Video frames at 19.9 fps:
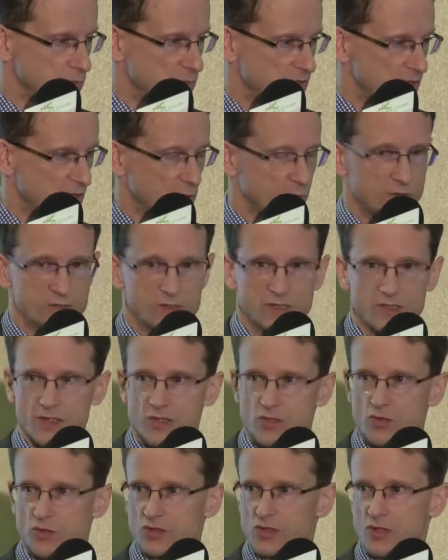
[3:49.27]
So we
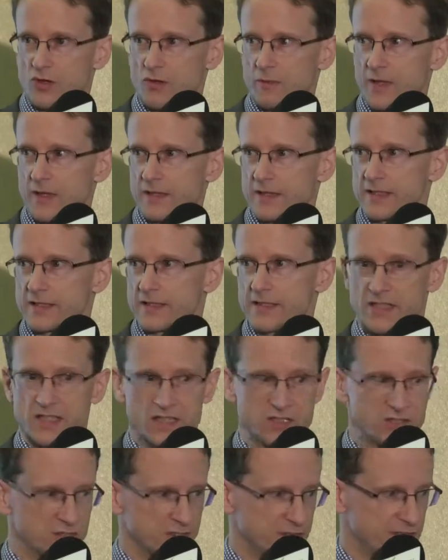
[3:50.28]
talked a lot about the
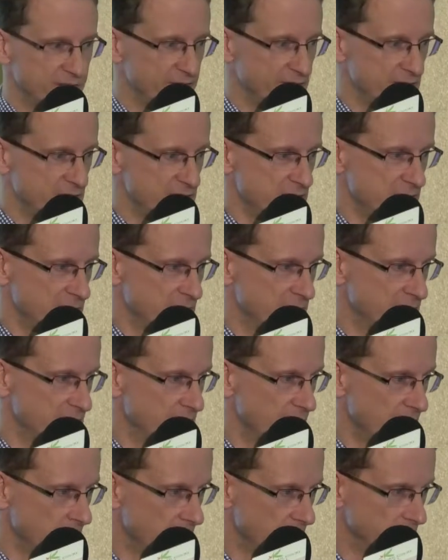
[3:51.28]
digital dividend.
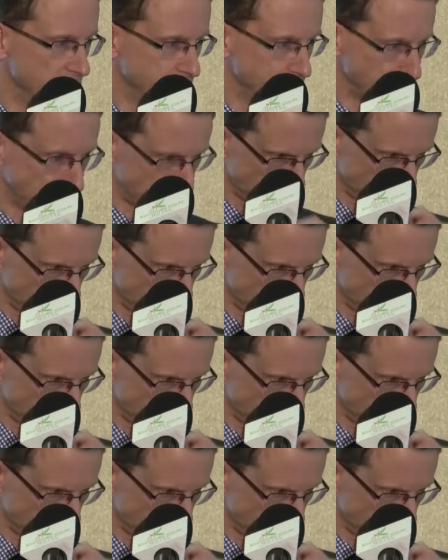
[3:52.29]
I